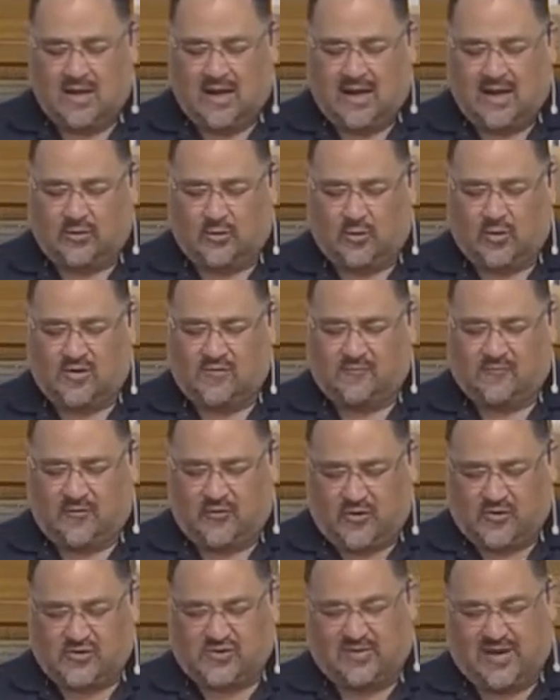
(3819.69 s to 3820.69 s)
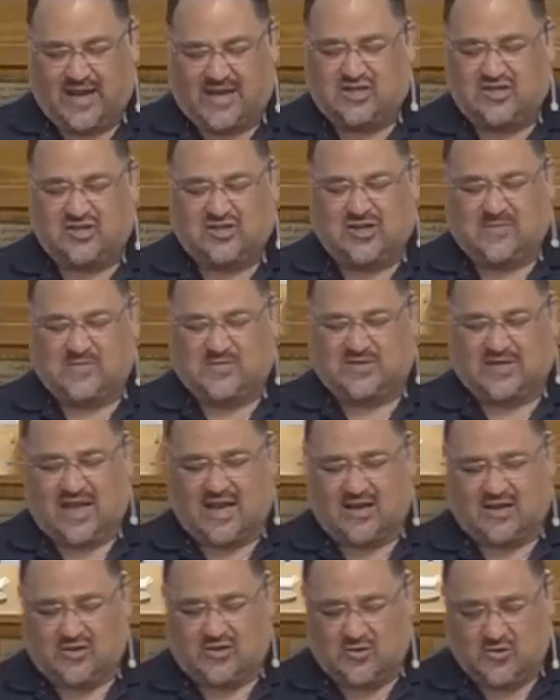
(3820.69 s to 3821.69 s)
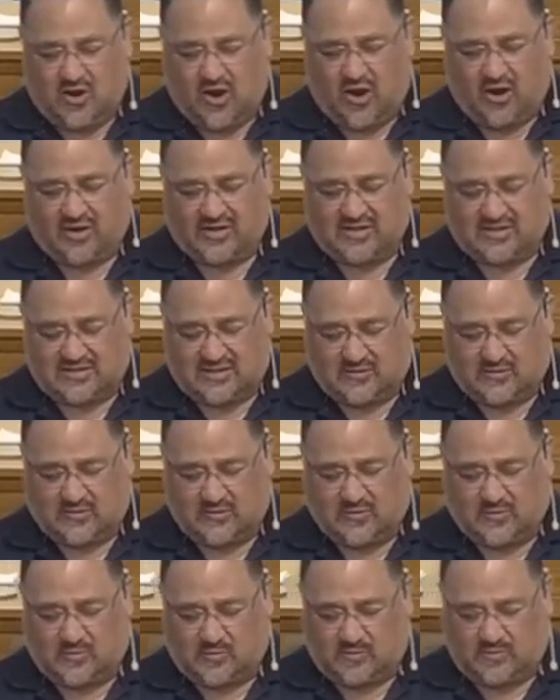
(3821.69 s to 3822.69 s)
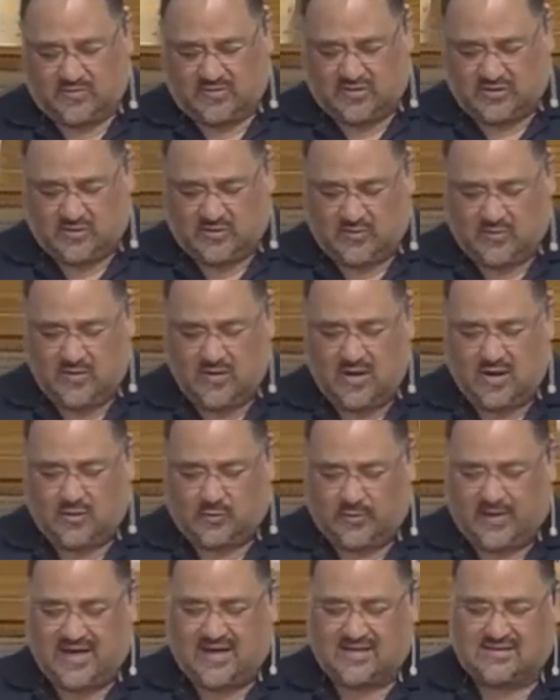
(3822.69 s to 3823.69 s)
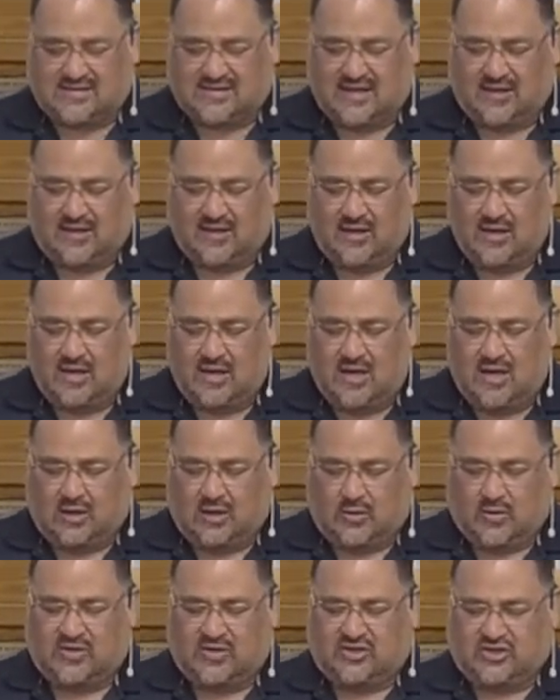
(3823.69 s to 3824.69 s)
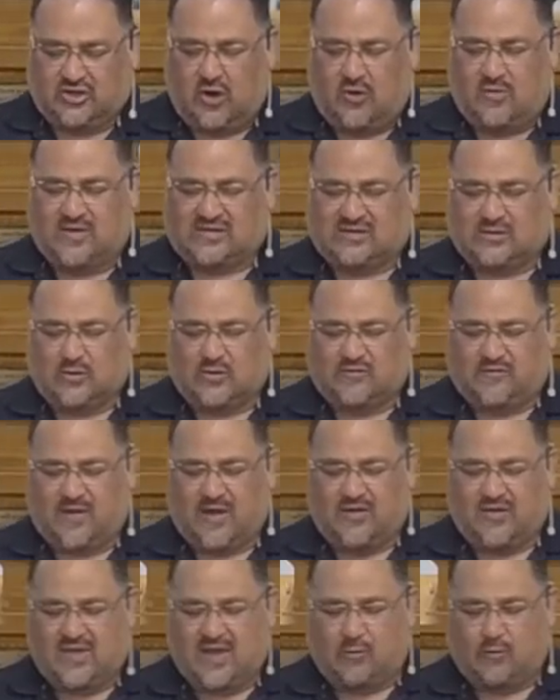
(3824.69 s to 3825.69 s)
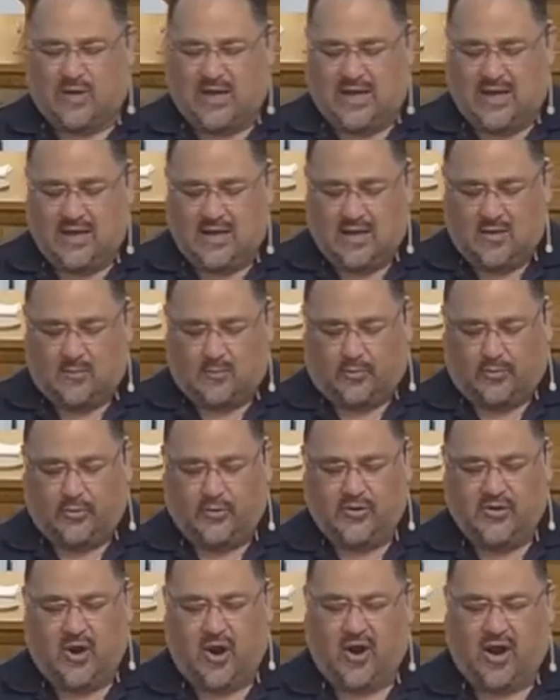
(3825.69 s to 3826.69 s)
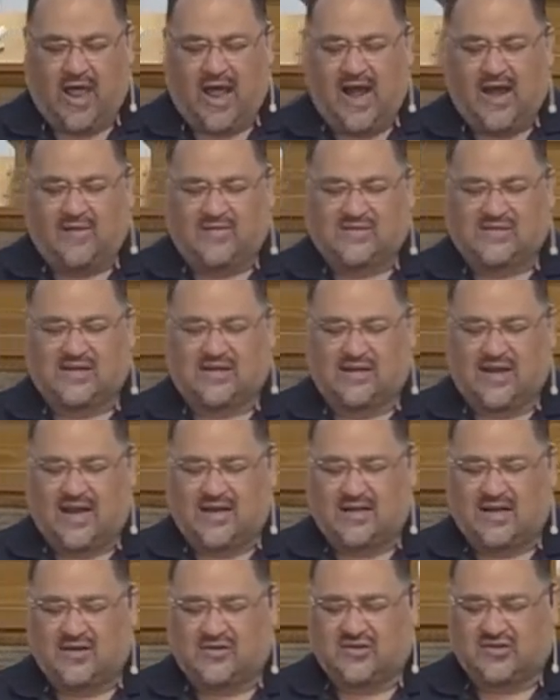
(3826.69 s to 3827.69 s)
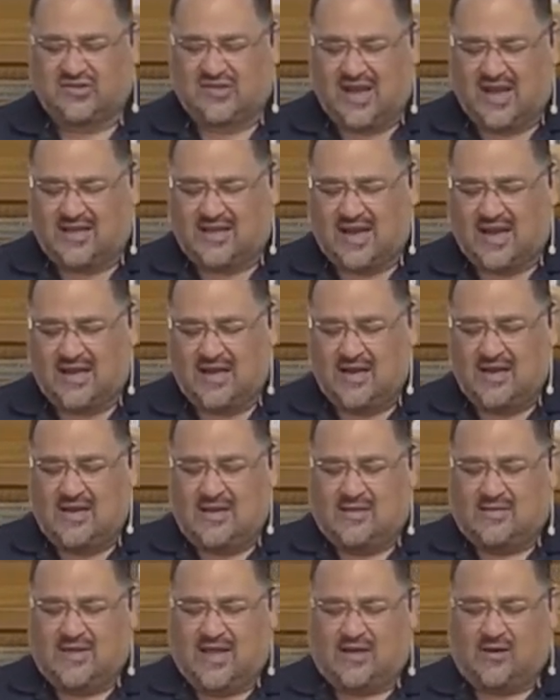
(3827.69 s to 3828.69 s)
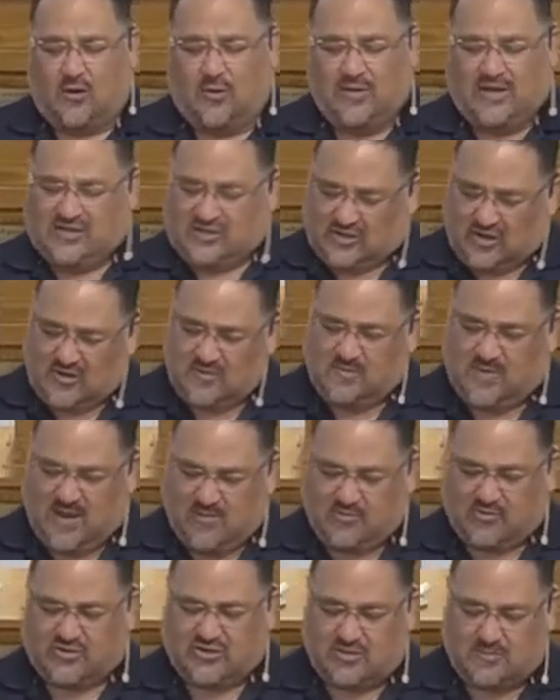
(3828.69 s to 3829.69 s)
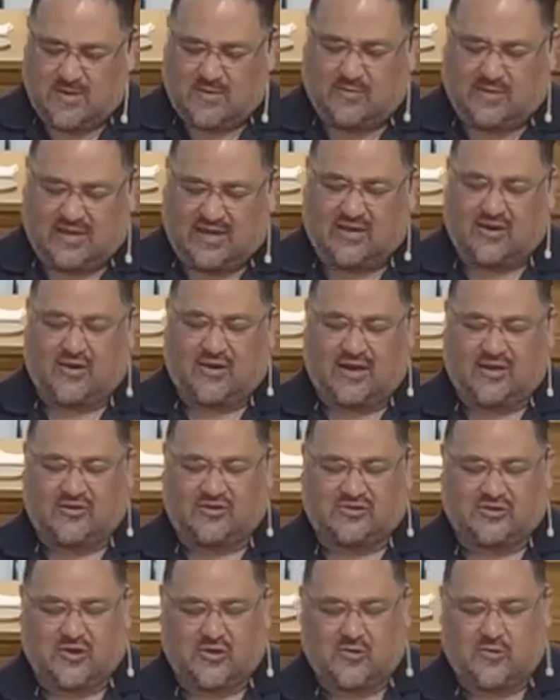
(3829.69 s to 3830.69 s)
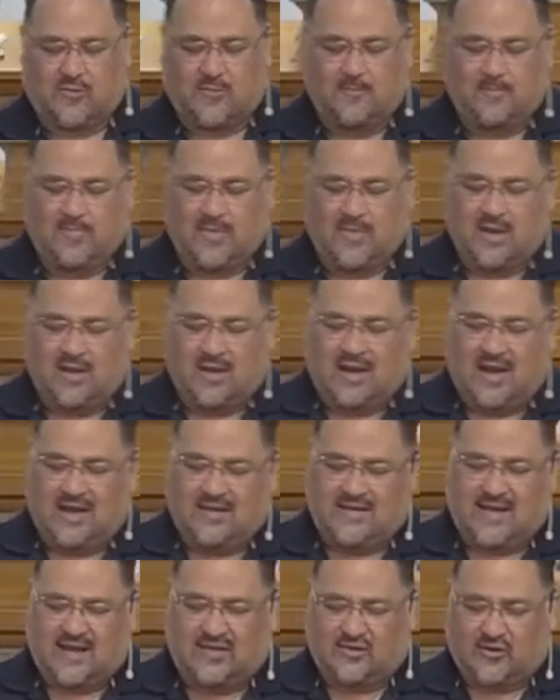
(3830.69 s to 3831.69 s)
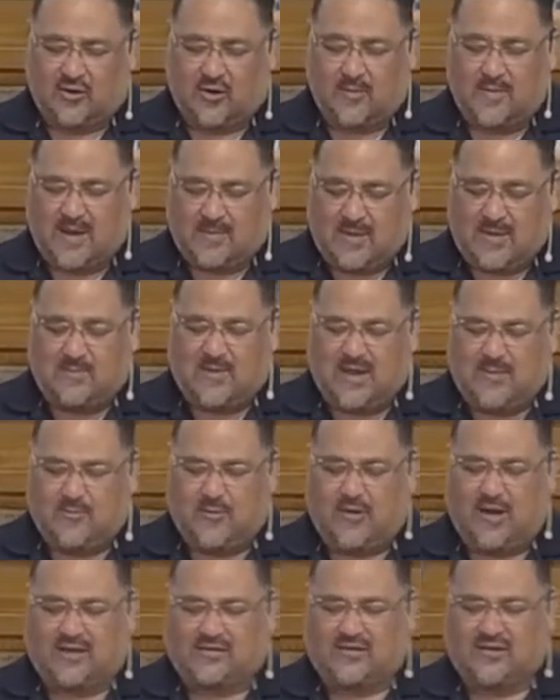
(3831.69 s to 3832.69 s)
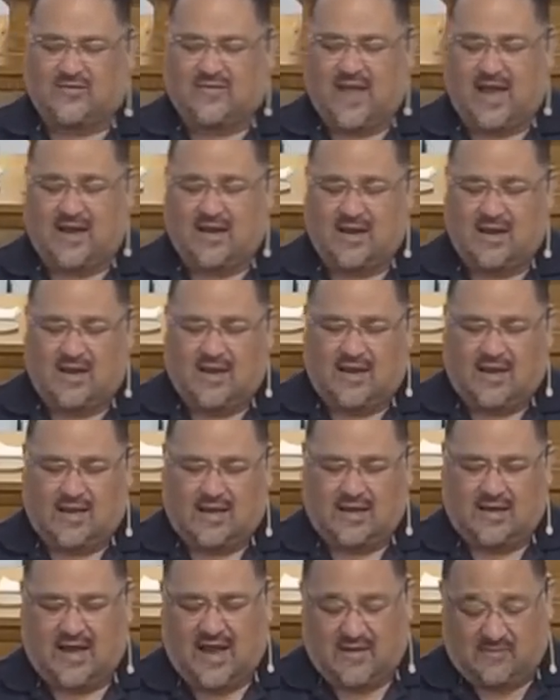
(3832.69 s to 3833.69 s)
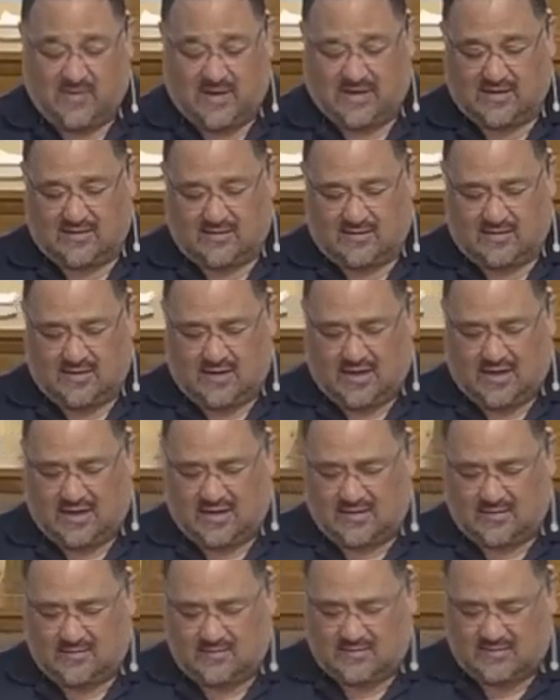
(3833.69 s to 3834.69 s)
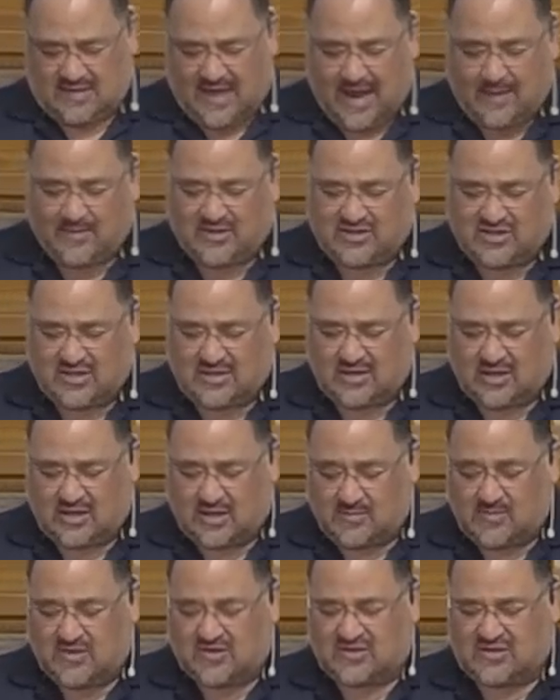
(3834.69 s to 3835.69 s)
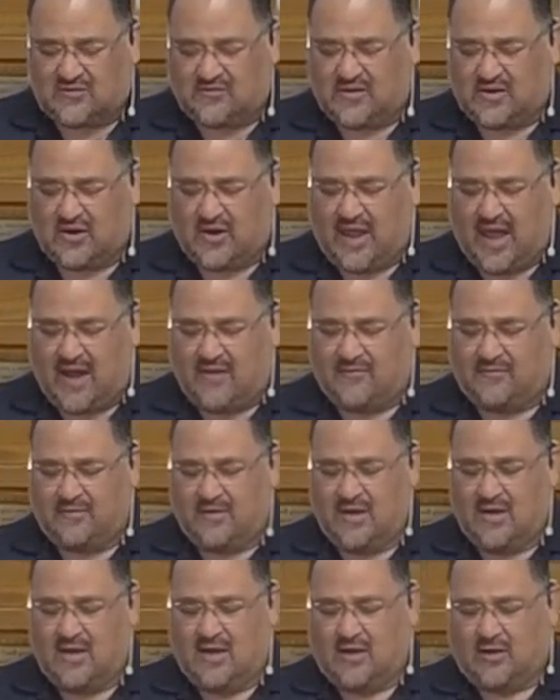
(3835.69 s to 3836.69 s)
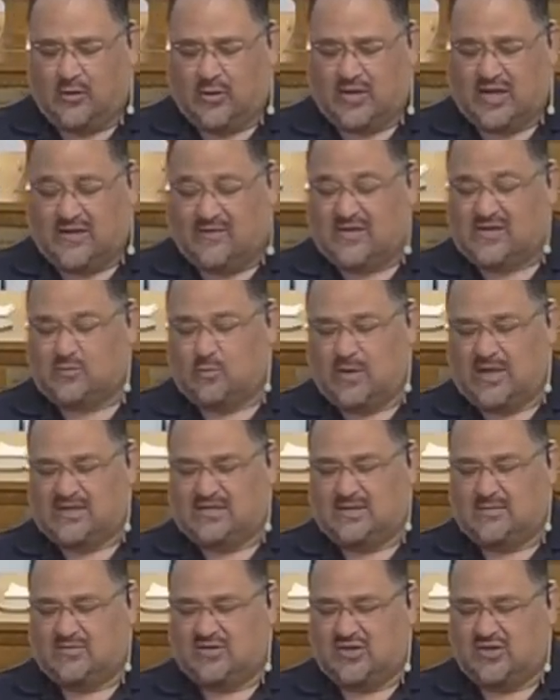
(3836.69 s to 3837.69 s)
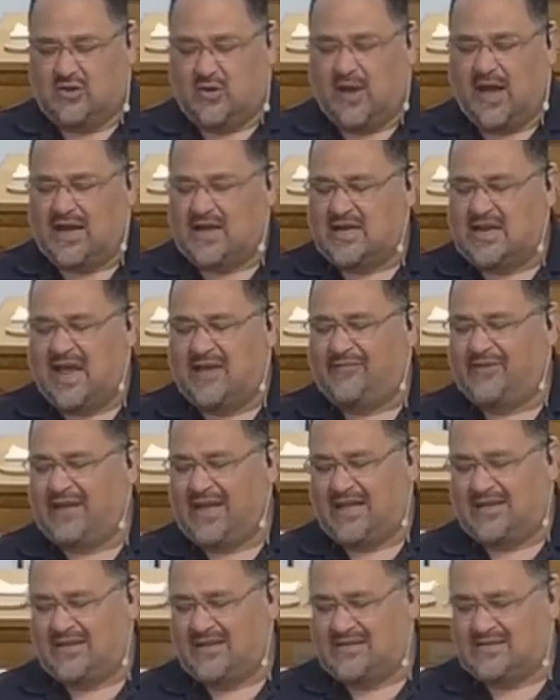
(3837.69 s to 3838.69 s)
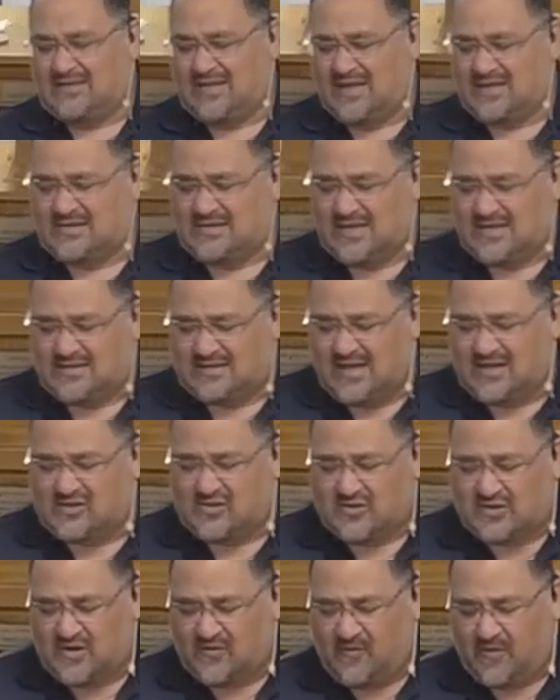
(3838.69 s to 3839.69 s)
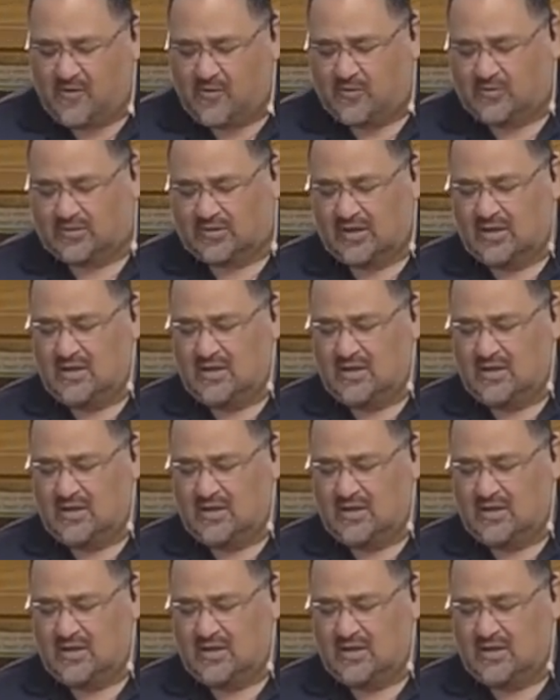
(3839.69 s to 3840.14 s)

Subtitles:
And Lord, for those relationships that you call us to reconsider, Lord, show us, Lord Father, that we prune our lives and understand that only certain people should be within our inner circle, and that there are maybe people out there that have been damaging and abusive in our life. Lord, give us wisdom to know how to navigate these things. These things are difficult.